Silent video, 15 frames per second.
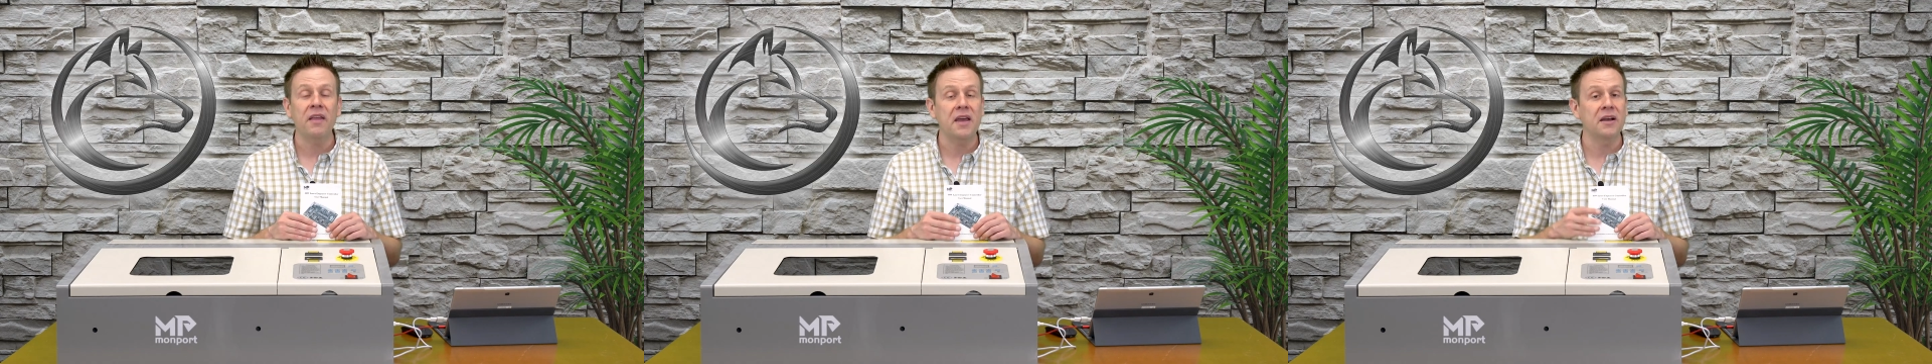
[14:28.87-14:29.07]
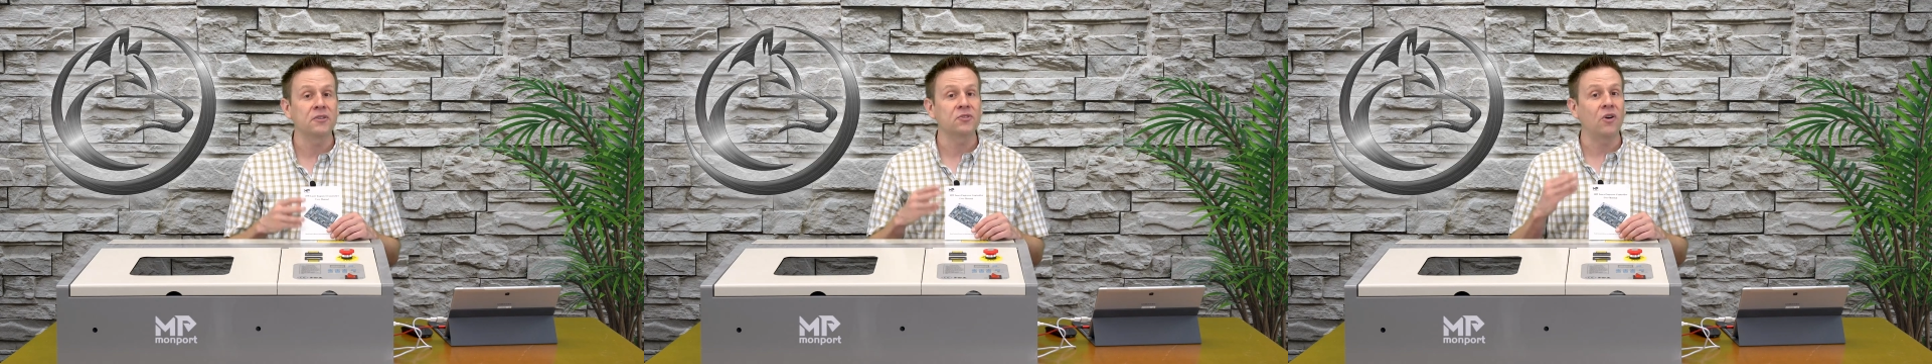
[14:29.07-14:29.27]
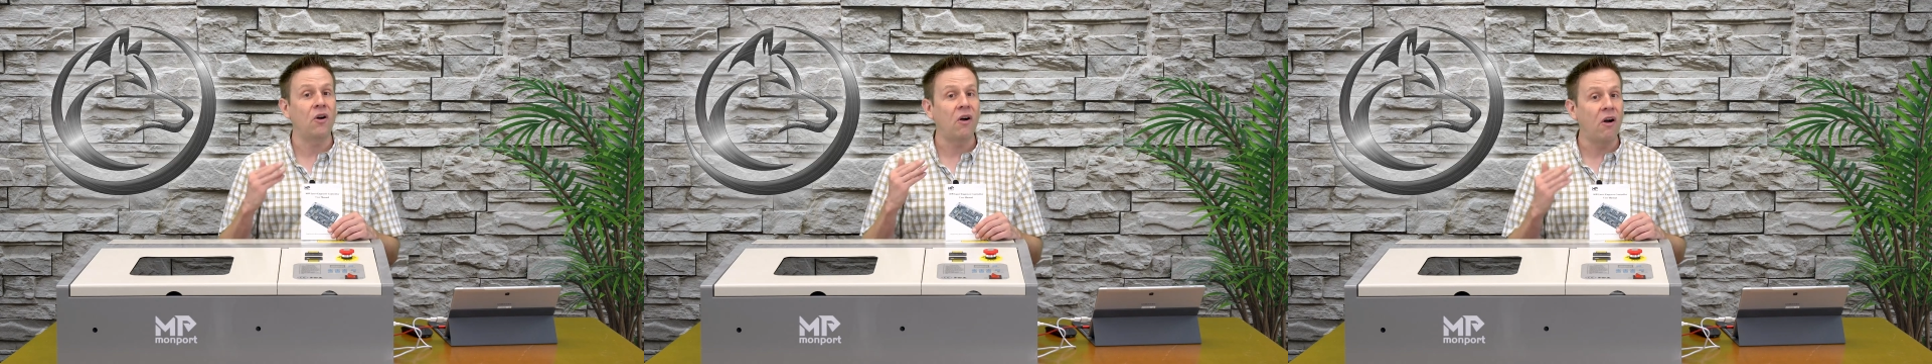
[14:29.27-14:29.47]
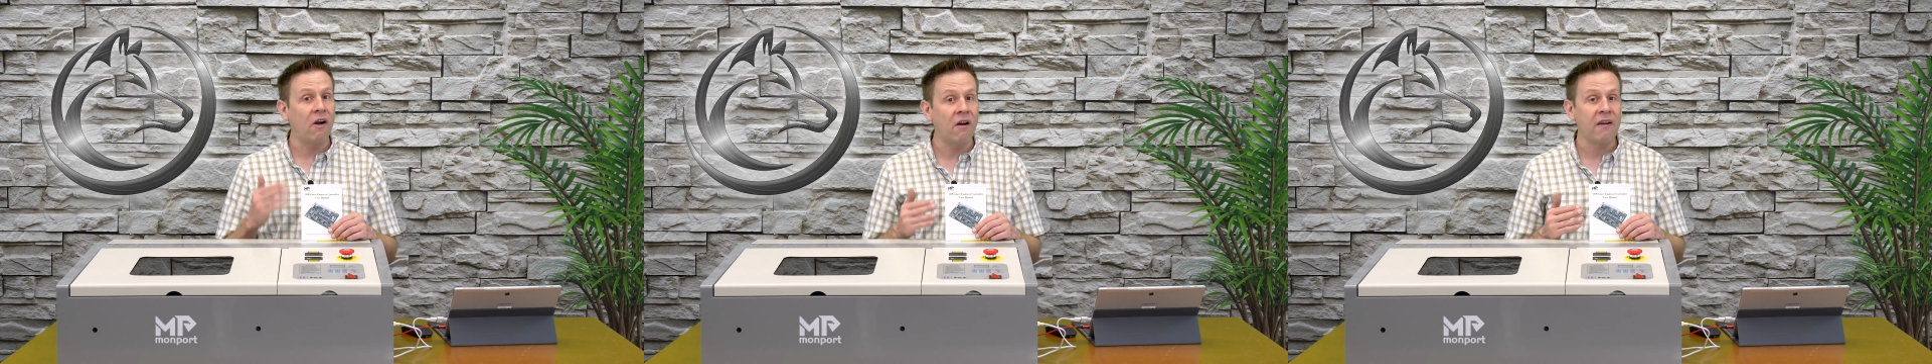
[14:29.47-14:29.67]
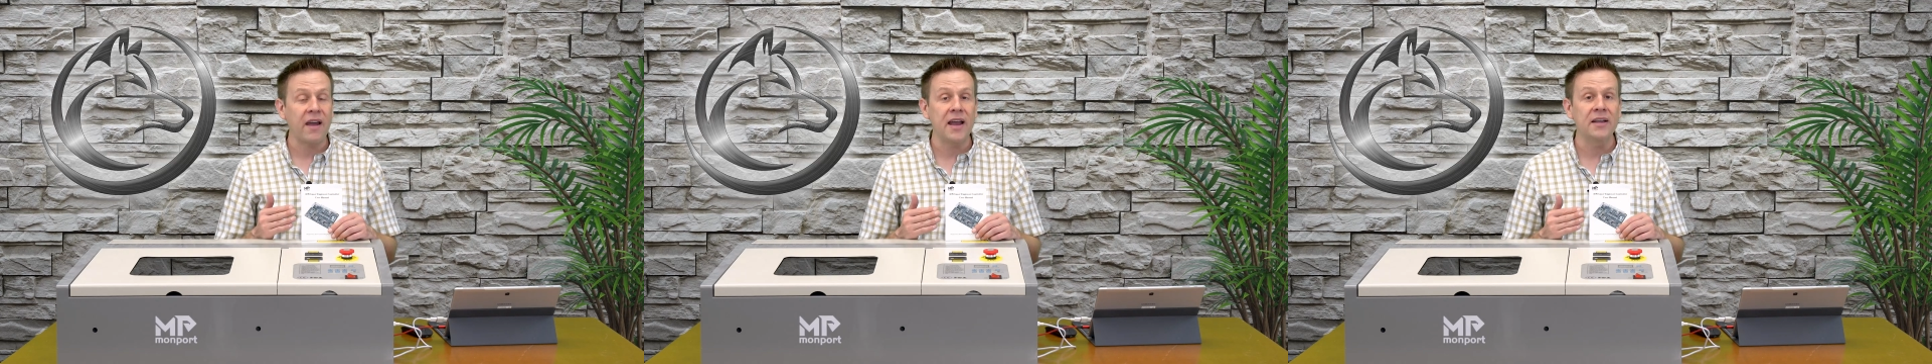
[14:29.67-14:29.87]
has
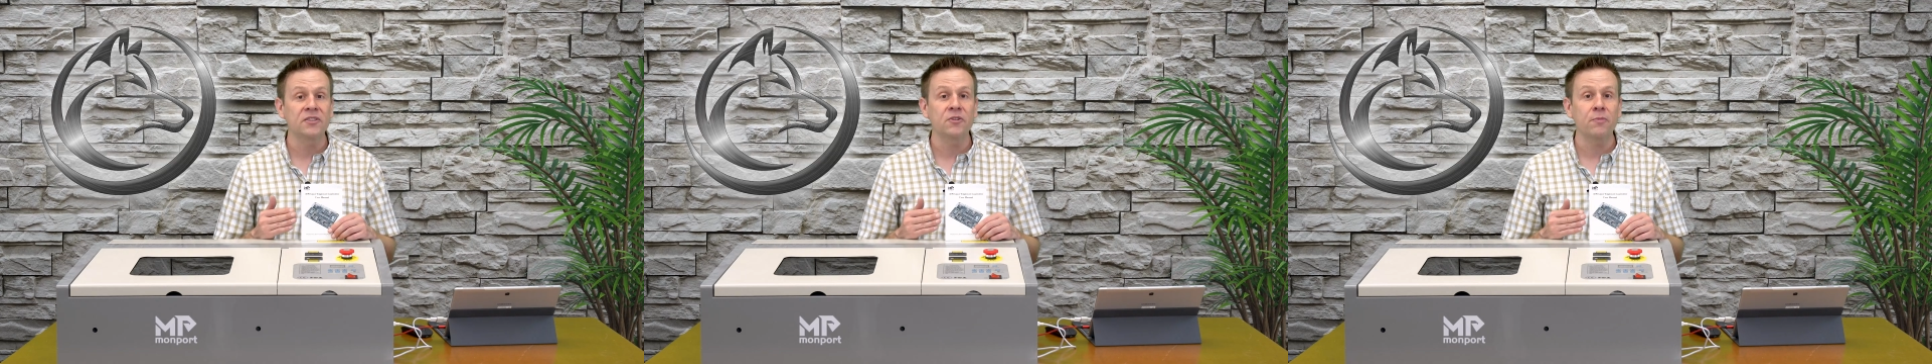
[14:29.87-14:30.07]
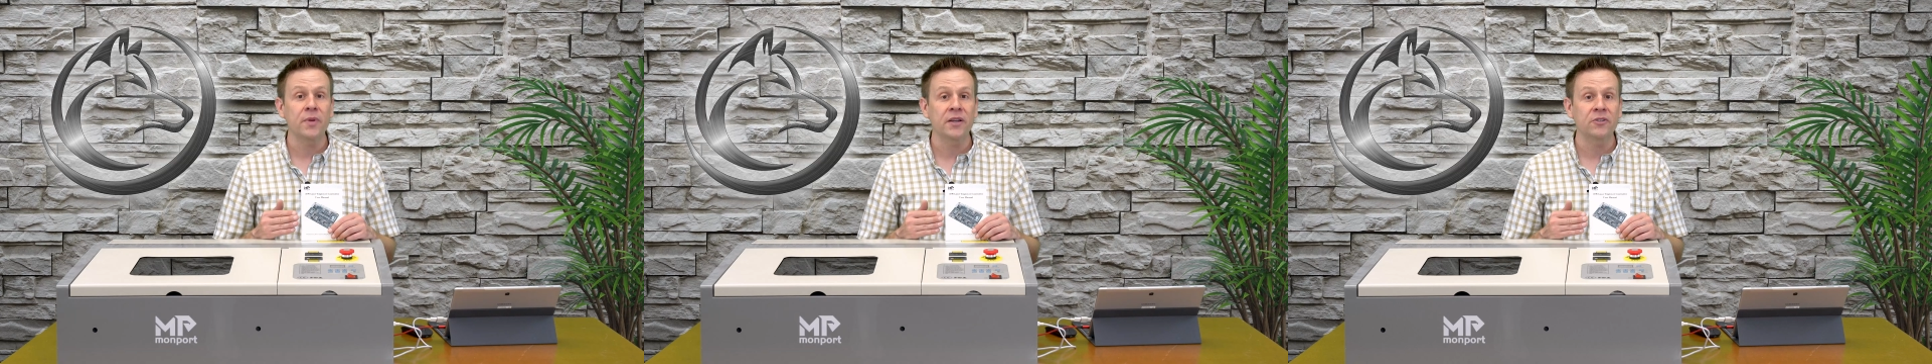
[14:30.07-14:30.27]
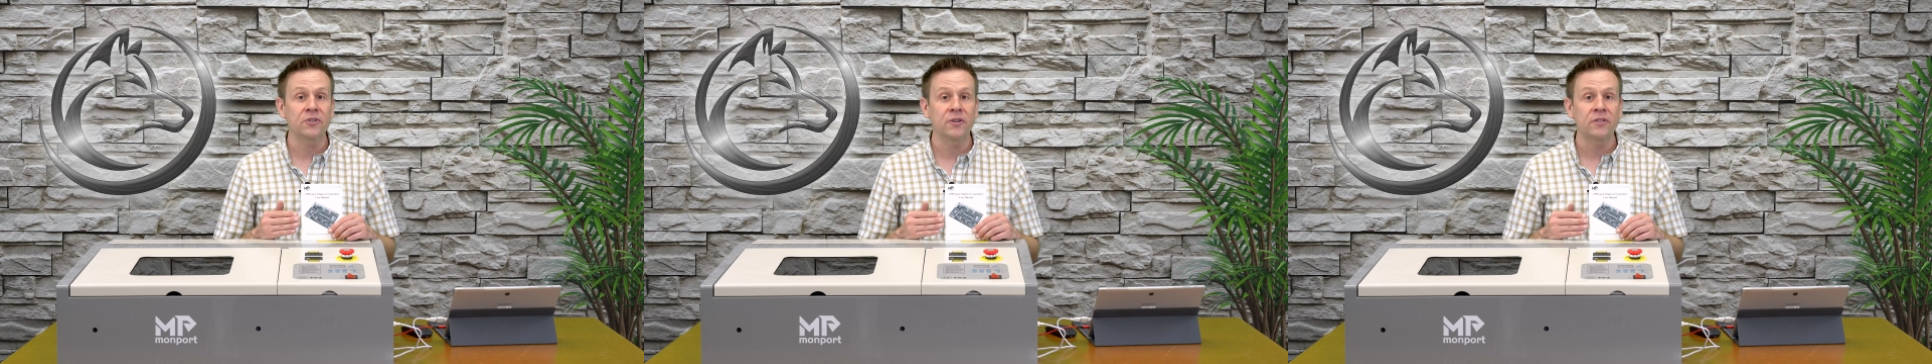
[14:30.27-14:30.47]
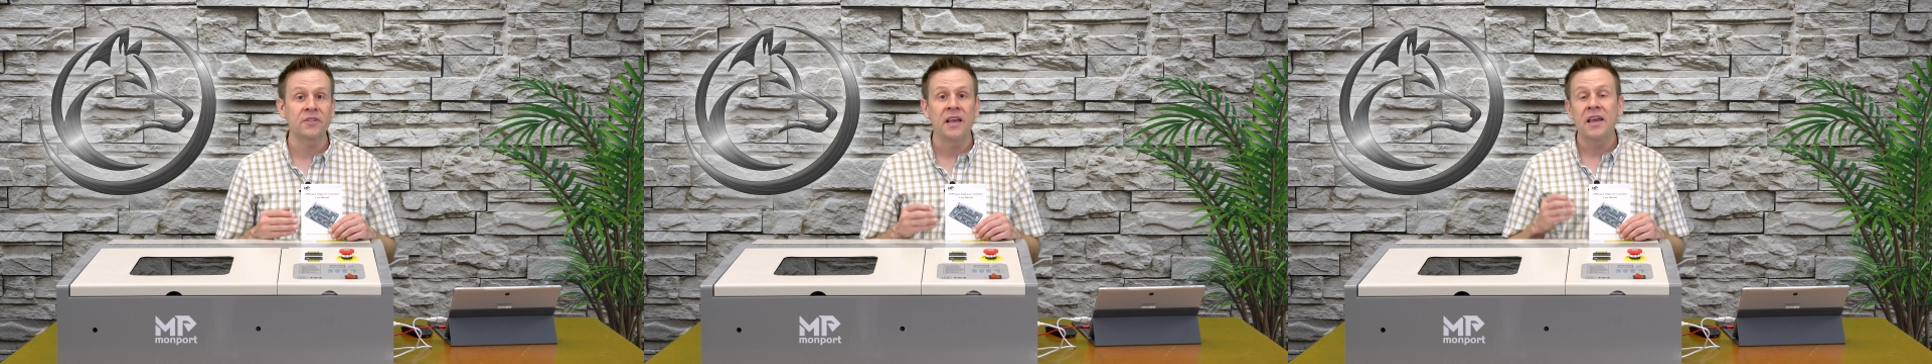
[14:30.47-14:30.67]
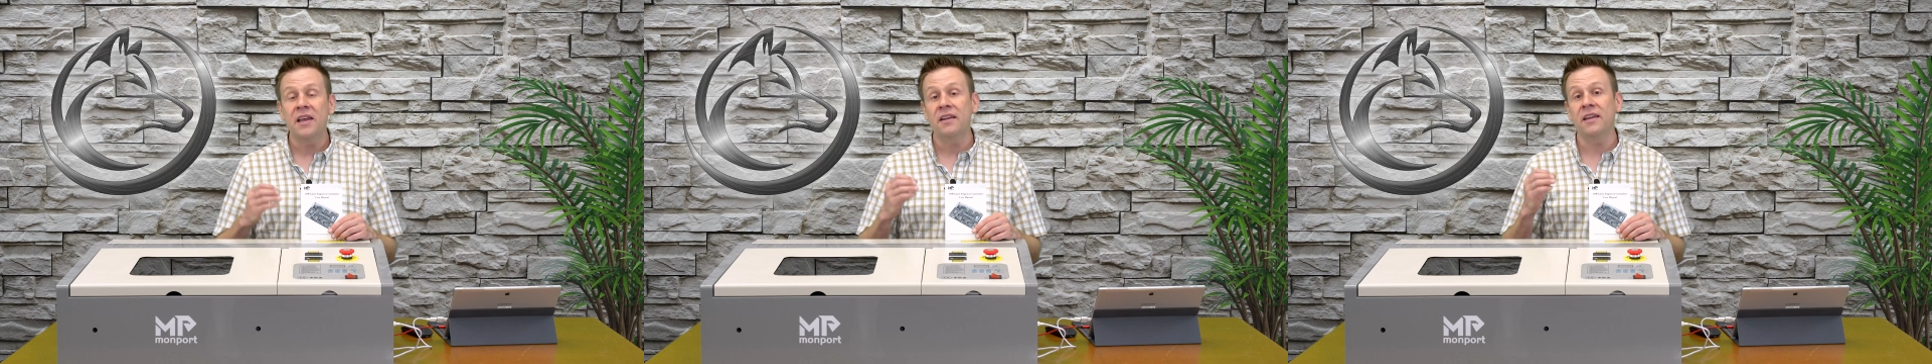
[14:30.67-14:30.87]
all kinds of pictures